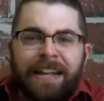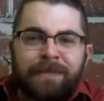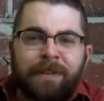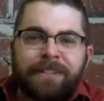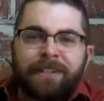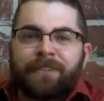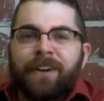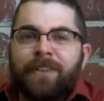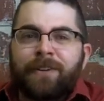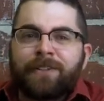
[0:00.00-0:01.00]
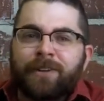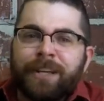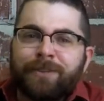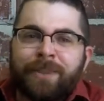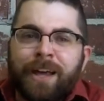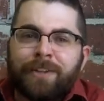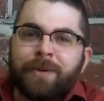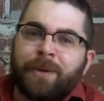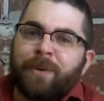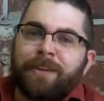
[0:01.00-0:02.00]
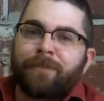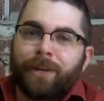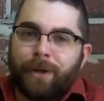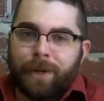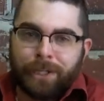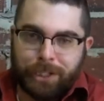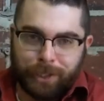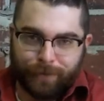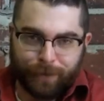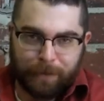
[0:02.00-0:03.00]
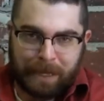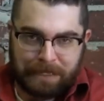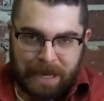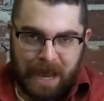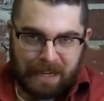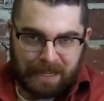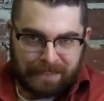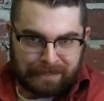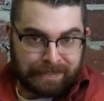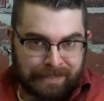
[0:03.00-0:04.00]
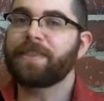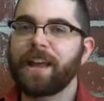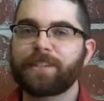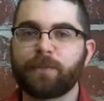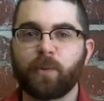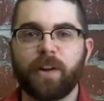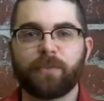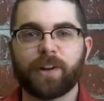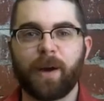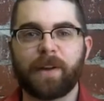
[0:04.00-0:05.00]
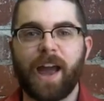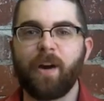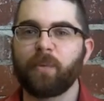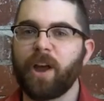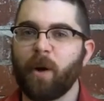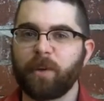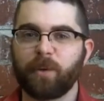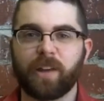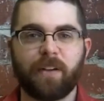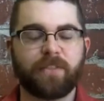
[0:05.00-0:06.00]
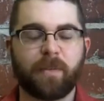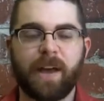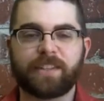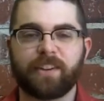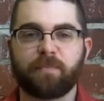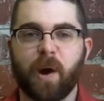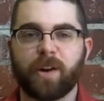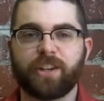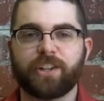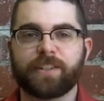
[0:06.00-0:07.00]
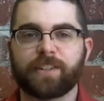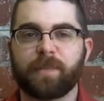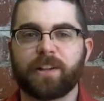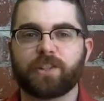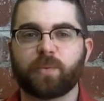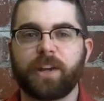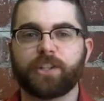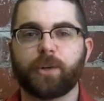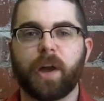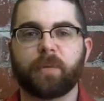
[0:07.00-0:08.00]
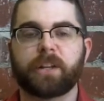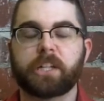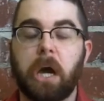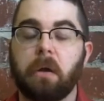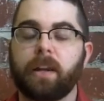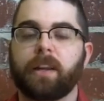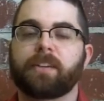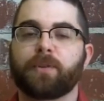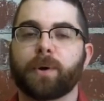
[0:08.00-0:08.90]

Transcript: Me to serve all those drinks without doing one for you and two for me, darling. Thanks everyone for coming out. We hope you loved the Best Of party just as much as we do, and we totally look